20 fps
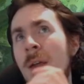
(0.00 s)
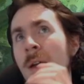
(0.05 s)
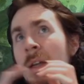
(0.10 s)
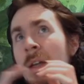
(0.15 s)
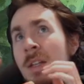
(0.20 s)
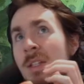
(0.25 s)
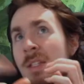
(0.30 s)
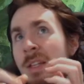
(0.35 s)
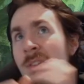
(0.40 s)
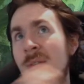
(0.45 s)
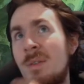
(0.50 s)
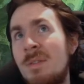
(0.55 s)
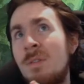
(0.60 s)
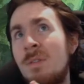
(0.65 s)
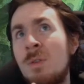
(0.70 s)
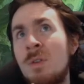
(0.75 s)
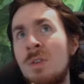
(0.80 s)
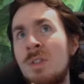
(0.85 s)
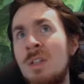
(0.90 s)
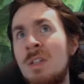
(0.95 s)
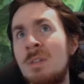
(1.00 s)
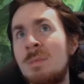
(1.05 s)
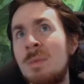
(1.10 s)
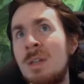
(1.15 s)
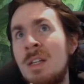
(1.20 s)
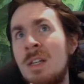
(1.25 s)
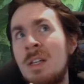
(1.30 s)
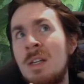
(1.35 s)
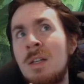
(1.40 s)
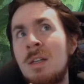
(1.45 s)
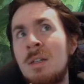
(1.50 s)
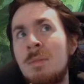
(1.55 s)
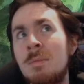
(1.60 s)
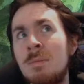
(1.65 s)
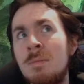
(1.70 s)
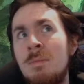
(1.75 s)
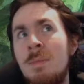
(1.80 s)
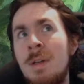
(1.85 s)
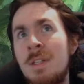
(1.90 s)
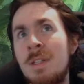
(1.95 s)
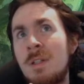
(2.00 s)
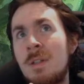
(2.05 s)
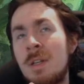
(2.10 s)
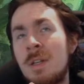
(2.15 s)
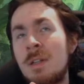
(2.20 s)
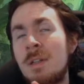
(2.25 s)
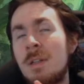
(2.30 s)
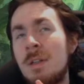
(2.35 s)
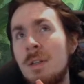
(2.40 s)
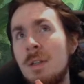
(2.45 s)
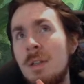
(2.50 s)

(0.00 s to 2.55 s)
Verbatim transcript: it doesn't have to be forest, it can be any um basic land.